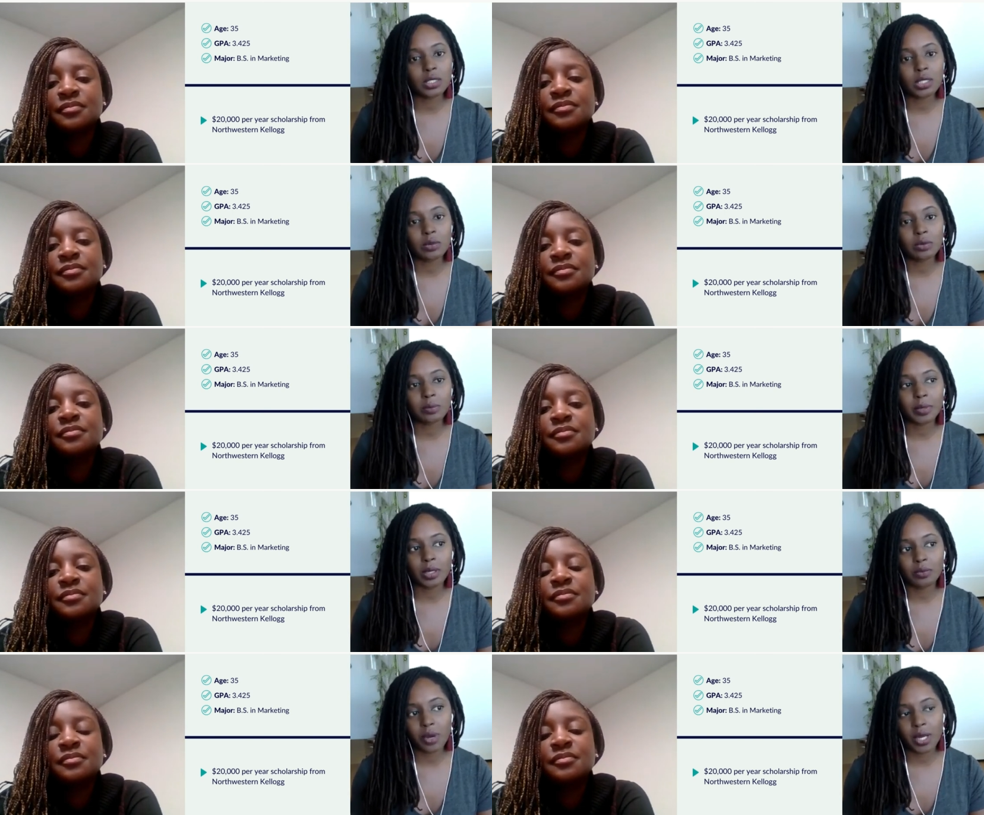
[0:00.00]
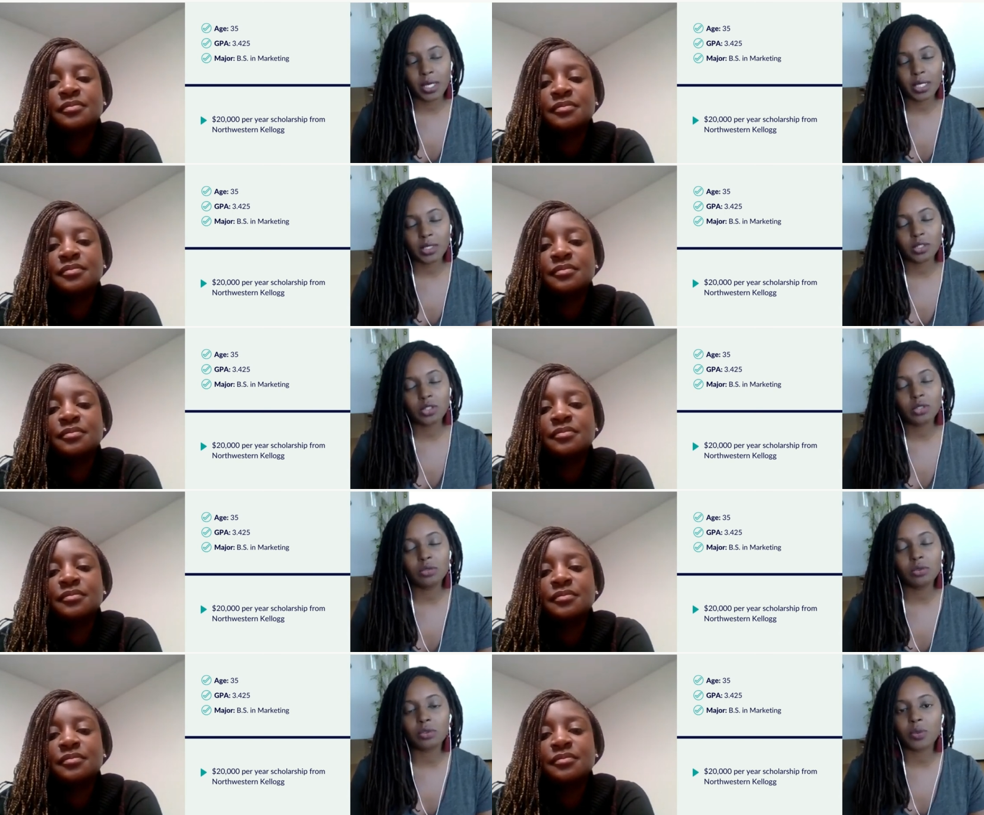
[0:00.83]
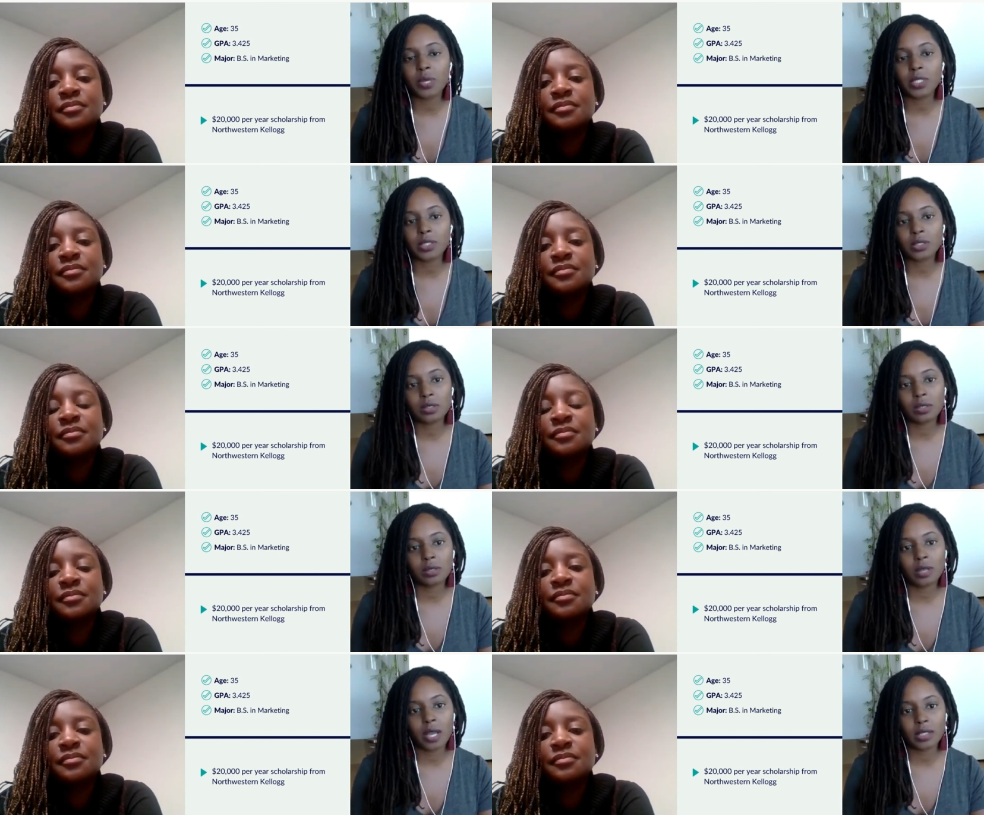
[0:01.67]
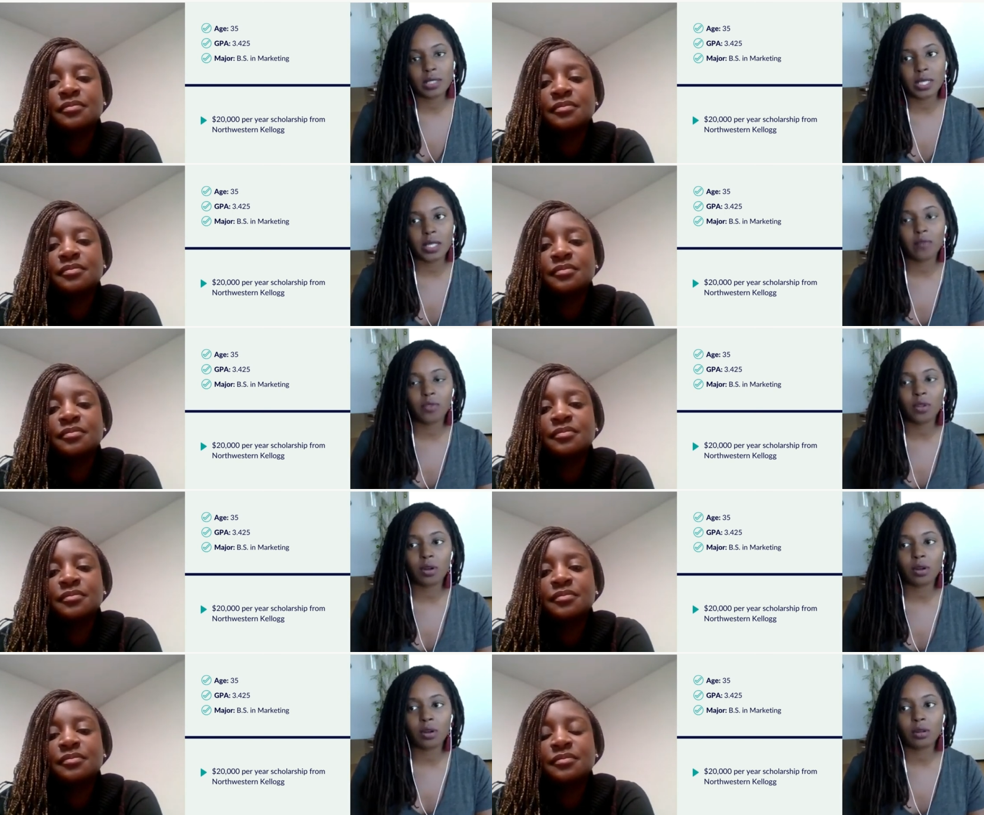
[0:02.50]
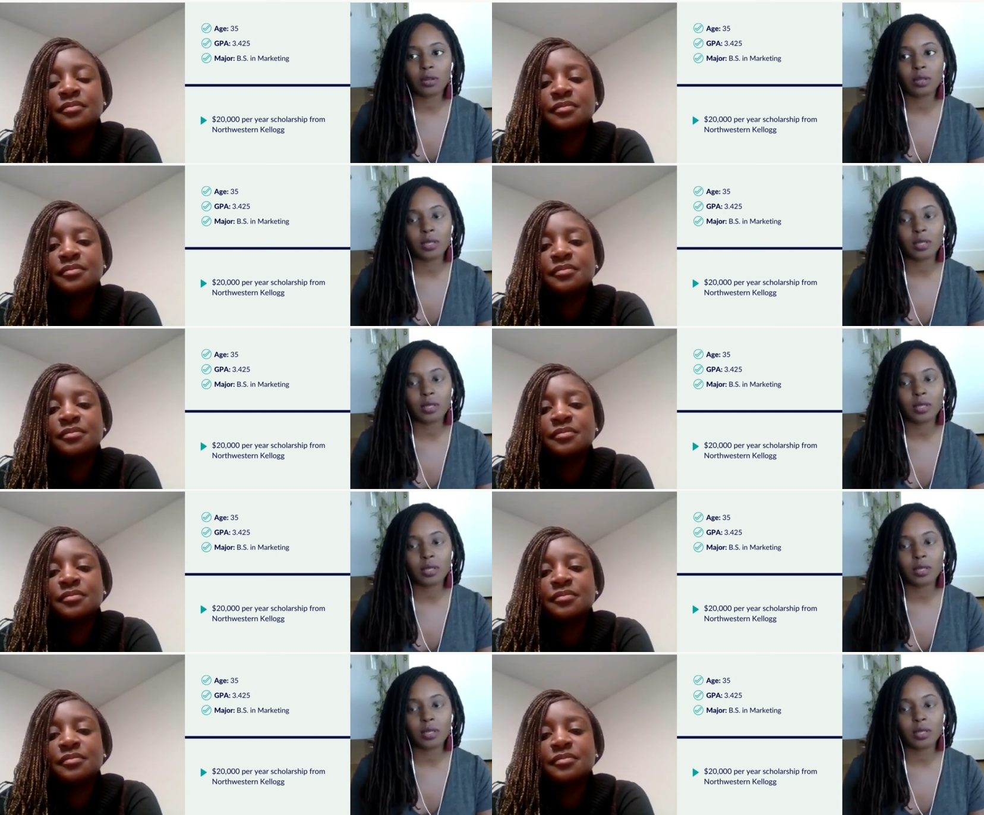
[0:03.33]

Speaker 1: It will be writing to Northwestern, seeing if there are